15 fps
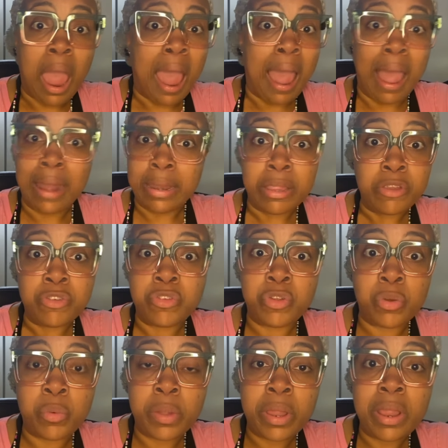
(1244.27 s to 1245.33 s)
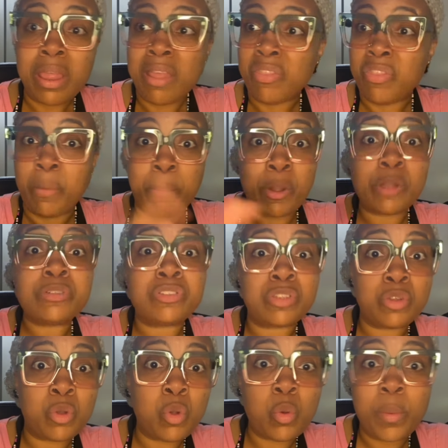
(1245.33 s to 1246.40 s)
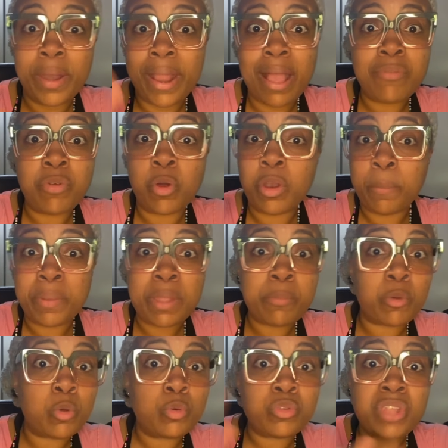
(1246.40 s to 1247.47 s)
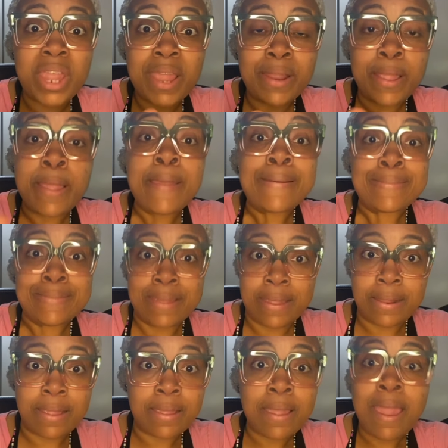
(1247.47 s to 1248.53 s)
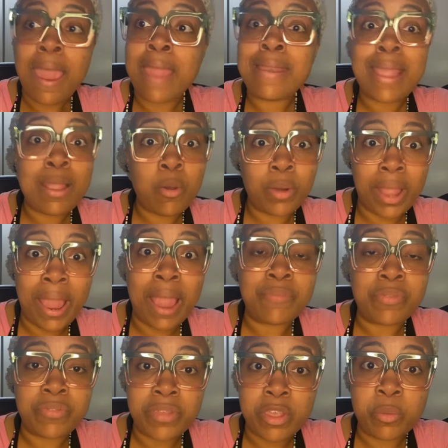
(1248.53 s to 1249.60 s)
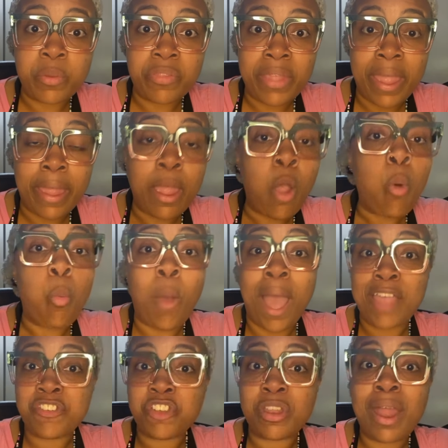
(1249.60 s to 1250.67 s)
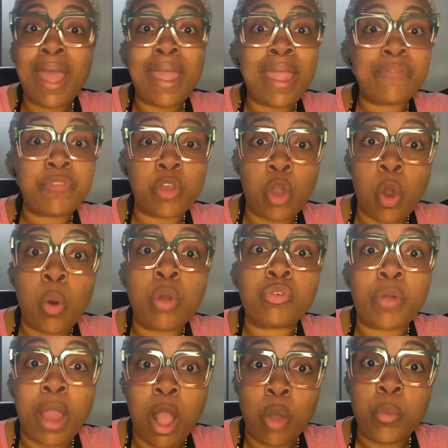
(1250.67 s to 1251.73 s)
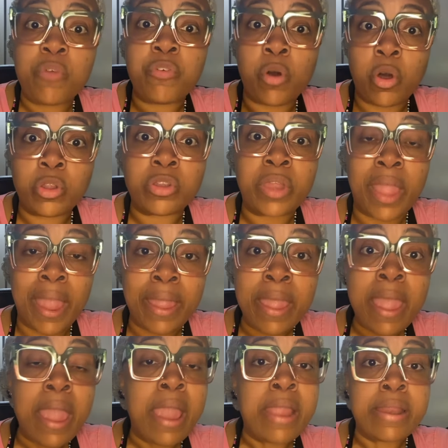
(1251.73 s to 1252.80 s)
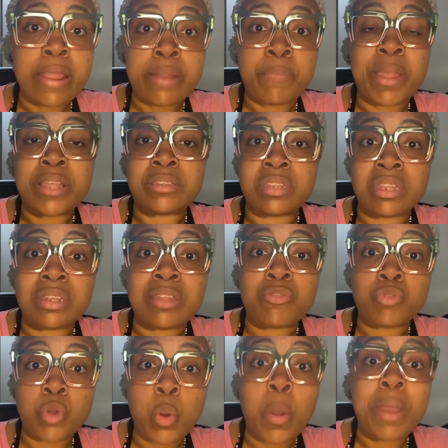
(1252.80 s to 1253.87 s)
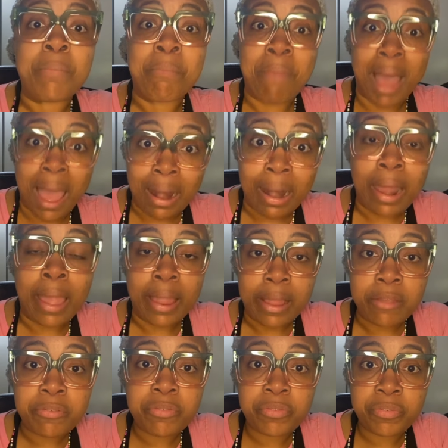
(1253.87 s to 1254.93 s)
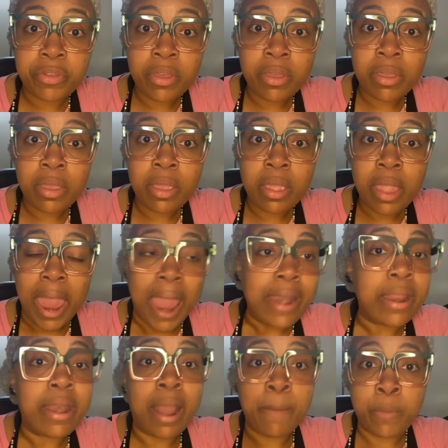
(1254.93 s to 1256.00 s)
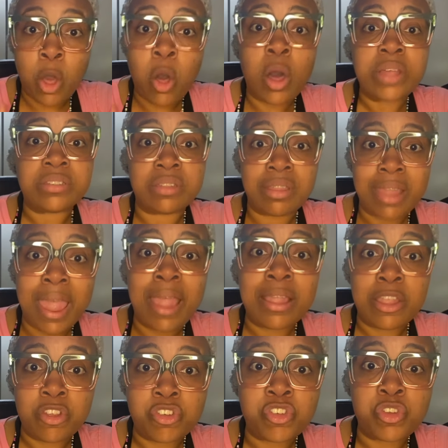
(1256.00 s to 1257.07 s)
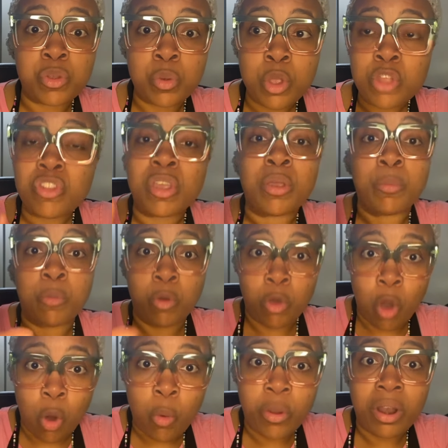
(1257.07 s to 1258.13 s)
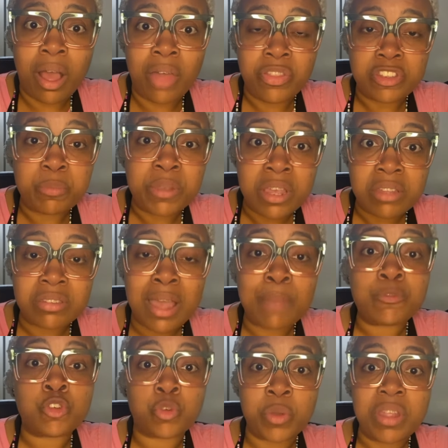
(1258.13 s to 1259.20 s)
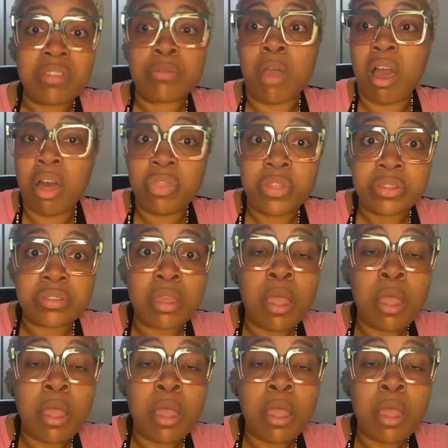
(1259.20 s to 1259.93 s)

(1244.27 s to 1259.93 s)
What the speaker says: I didn't do it. The person who, whatever, or the people who did it. And they're going to have to deal with that. Why should I have to go around with all that and it basically ruined my life? And then I'm causing that issue to go on others because I'm treating others